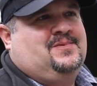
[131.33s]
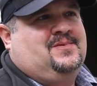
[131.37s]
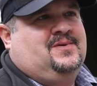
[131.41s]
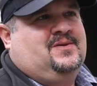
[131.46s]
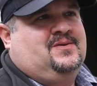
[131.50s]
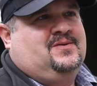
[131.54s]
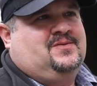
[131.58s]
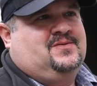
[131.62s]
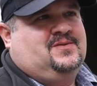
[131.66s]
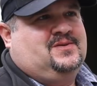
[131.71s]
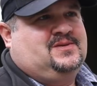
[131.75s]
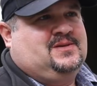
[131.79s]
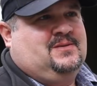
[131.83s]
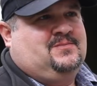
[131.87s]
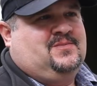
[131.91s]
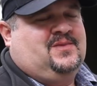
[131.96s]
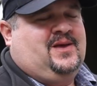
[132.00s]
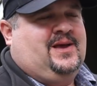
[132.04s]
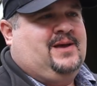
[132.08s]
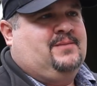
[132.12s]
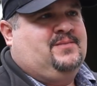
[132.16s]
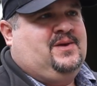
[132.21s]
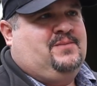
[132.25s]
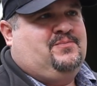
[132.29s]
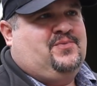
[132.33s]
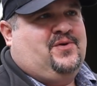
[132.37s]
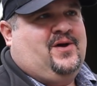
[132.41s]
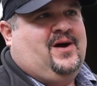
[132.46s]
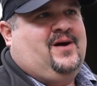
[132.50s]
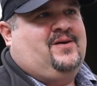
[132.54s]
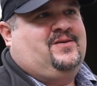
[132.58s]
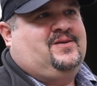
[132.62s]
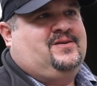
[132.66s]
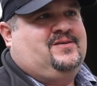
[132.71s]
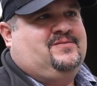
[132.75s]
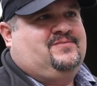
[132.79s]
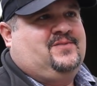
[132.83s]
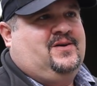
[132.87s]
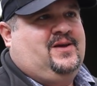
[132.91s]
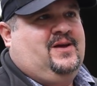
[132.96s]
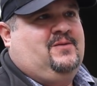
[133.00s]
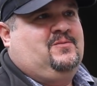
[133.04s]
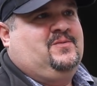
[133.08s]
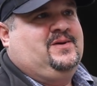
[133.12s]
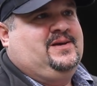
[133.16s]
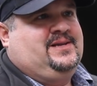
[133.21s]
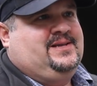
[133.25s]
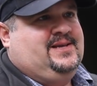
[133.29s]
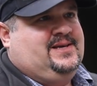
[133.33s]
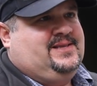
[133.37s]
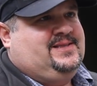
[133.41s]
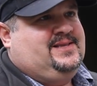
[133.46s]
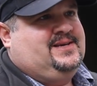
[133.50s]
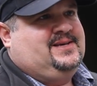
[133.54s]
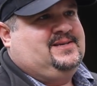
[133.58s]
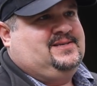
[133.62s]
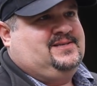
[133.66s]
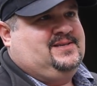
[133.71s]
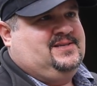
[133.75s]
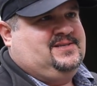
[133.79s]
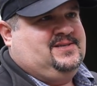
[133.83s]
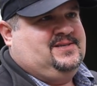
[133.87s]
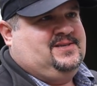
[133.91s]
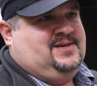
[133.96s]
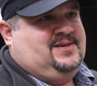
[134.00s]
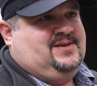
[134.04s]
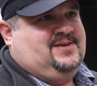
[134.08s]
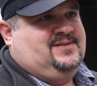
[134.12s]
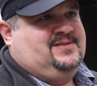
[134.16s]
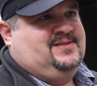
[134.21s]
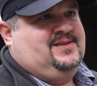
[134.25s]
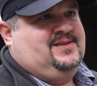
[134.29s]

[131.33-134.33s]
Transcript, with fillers: You know, it's something they can be proud of. Hey, we did this. This is a good